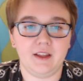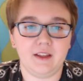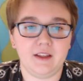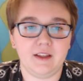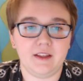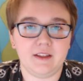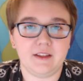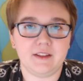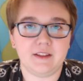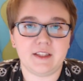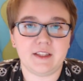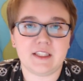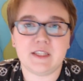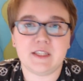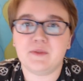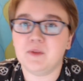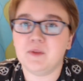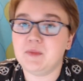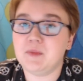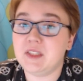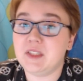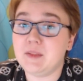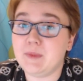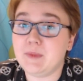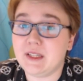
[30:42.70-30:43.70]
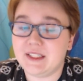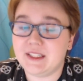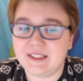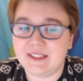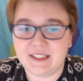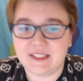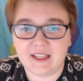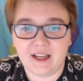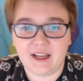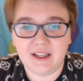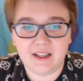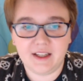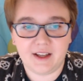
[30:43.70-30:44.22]
This is from Team
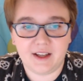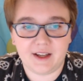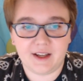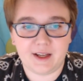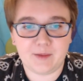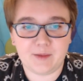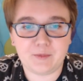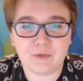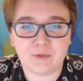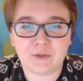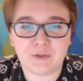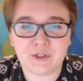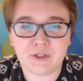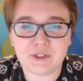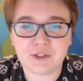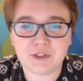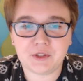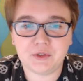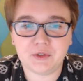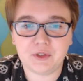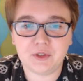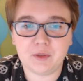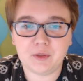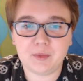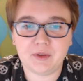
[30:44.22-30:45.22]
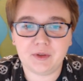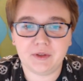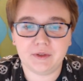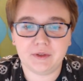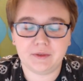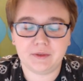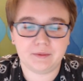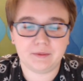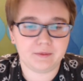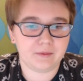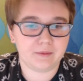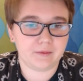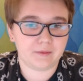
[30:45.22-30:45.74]
India. First
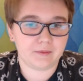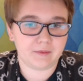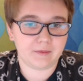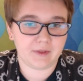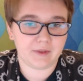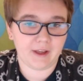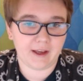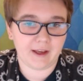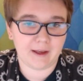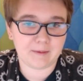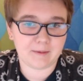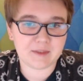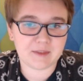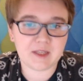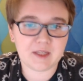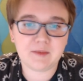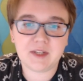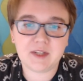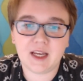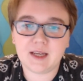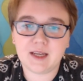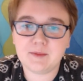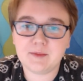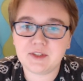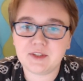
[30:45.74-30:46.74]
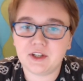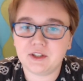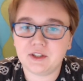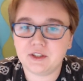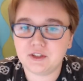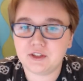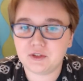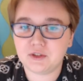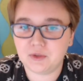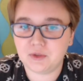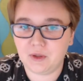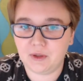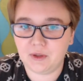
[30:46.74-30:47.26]
Global, sometimes our
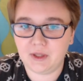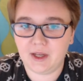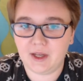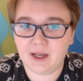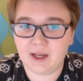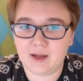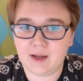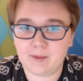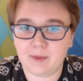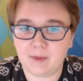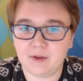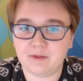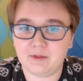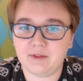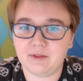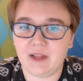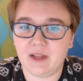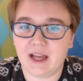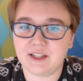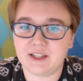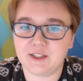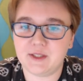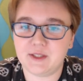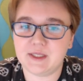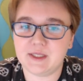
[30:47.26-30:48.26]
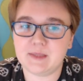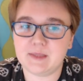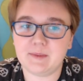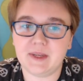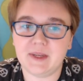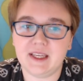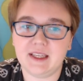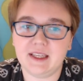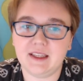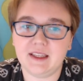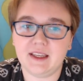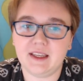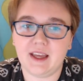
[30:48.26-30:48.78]
control hub flashes
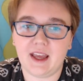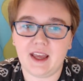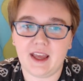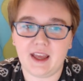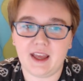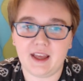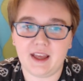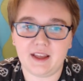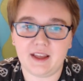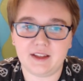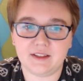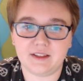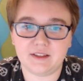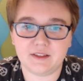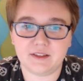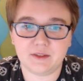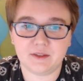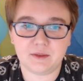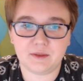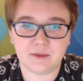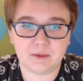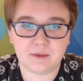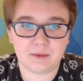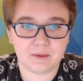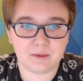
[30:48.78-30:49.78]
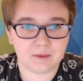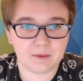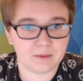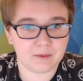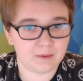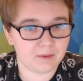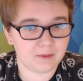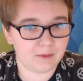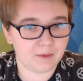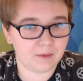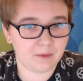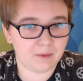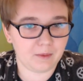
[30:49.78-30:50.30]
pink and
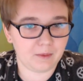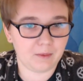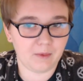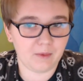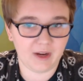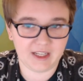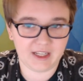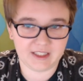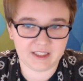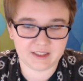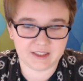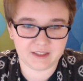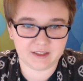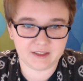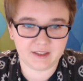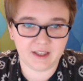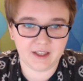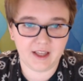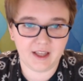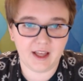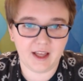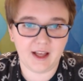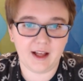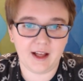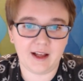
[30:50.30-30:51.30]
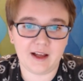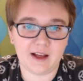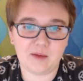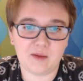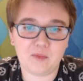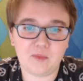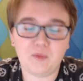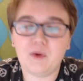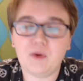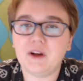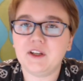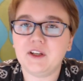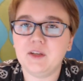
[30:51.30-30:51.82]
white.
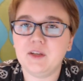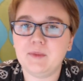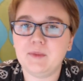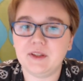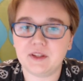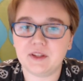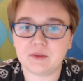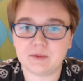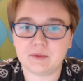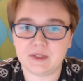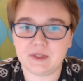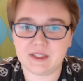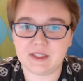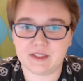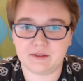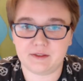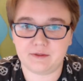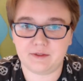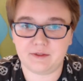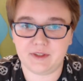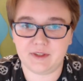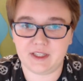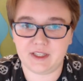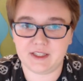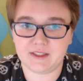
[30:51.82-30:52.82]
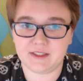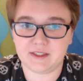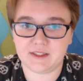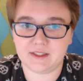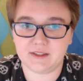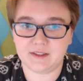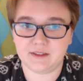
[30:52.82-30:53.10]
What could be the reason for this?